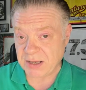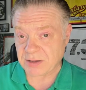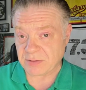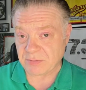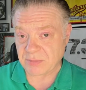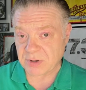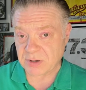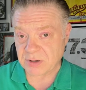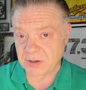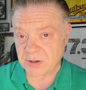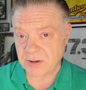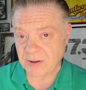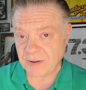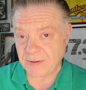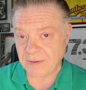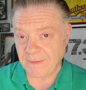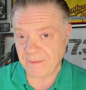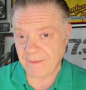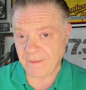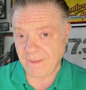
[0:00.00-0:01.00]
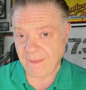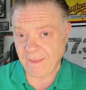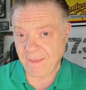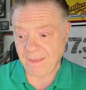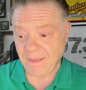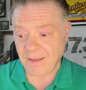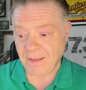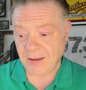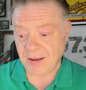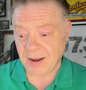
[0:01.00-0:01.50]
them.
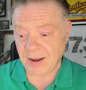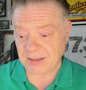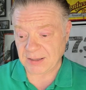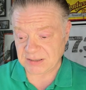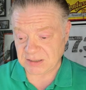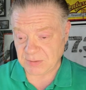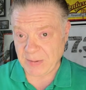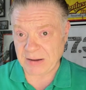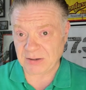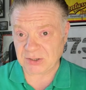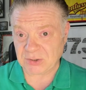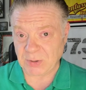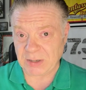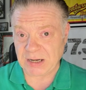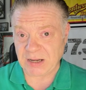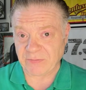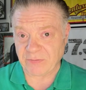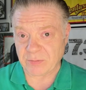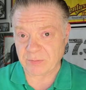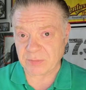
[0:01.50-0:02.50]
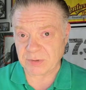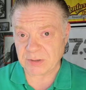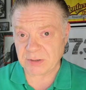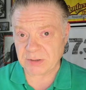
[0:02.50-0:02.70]
And there's about 20 of them.